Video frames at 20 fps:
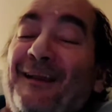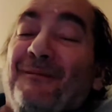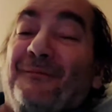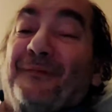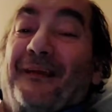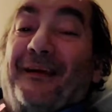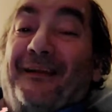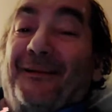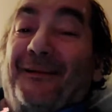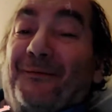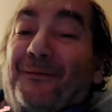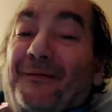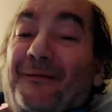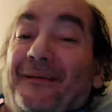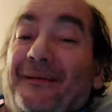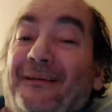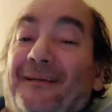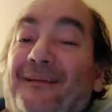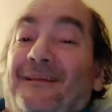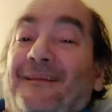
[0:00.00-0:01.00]
But
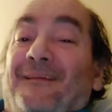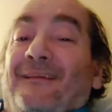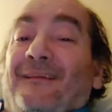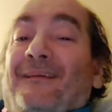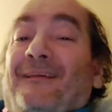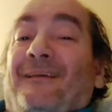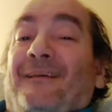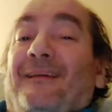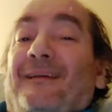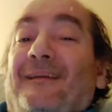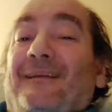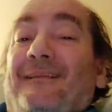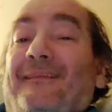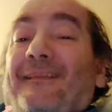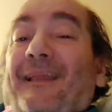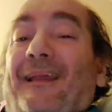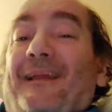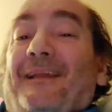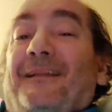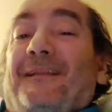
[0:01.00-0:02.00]
anyway,
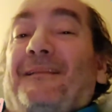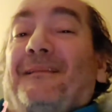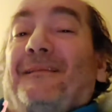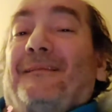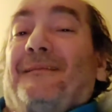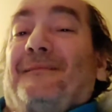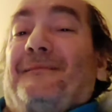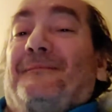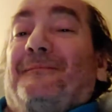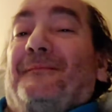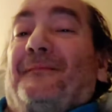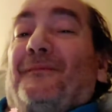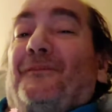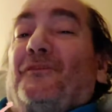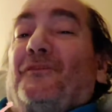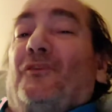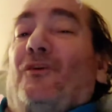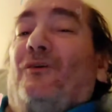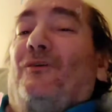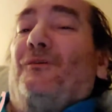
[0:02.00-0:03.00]
it's not.
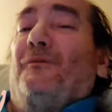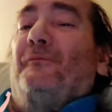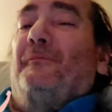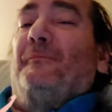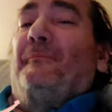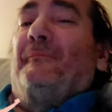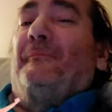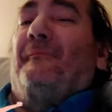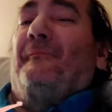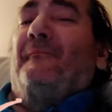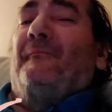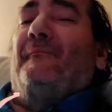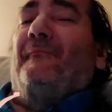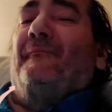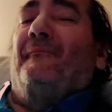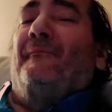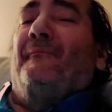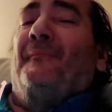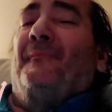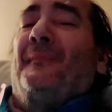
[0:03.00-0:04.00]
So
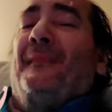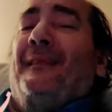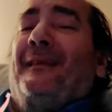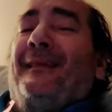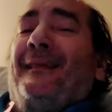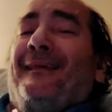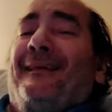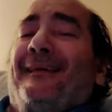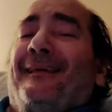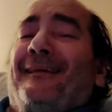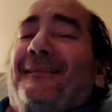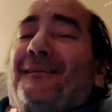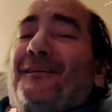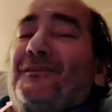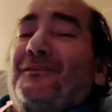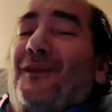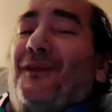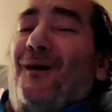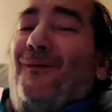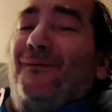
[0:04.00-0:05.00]

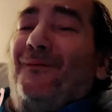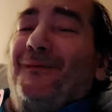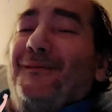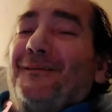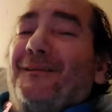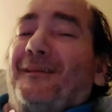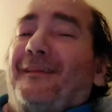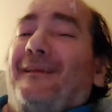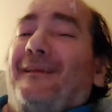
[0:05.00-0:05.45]
there's always a